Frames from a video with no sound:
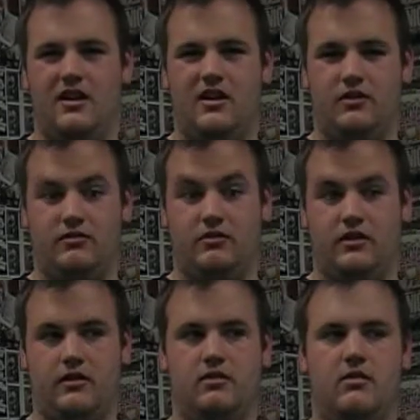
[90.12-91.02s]
It's
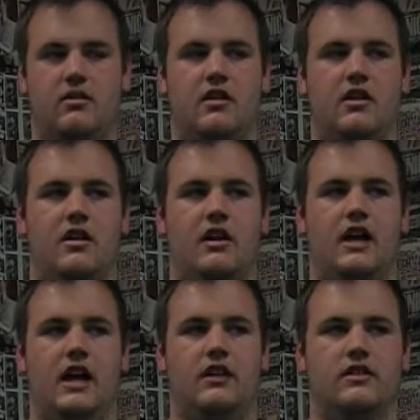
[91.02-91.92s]
really cool.
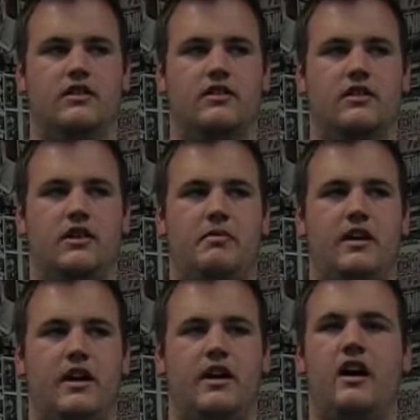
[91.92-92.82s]
And, you know,
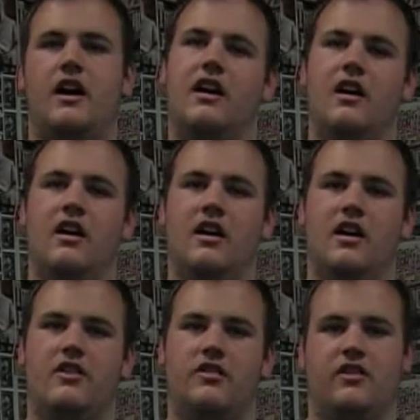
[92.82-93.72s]
being on air,
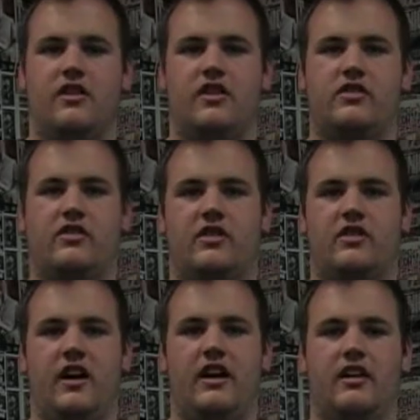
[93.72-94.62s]
it's just
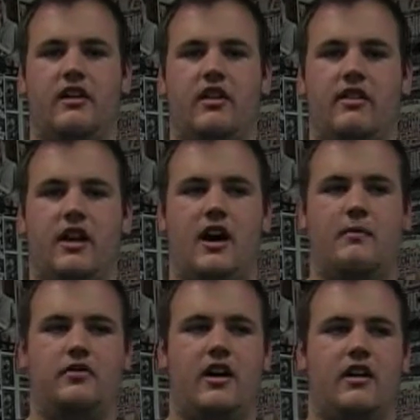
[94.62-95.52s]
exciting knowing that
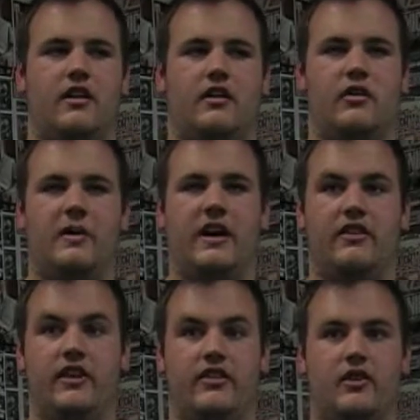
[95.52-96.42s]
I'm talking into this mic and
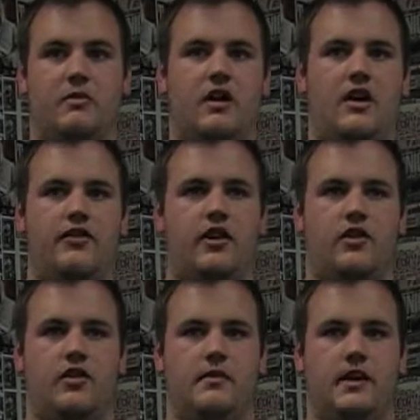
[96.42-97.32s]
that somewhere out there
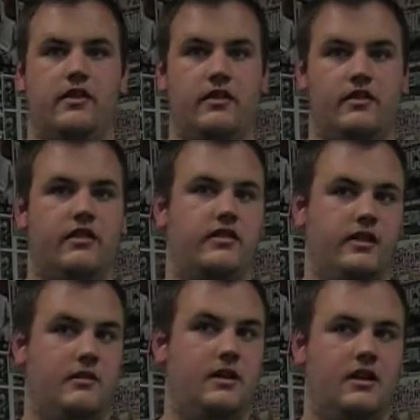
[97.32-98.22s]
someone else is listening
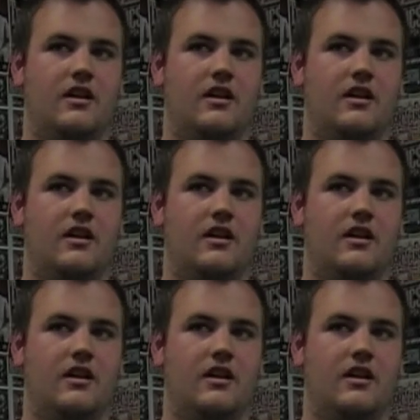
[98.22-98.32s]
to me.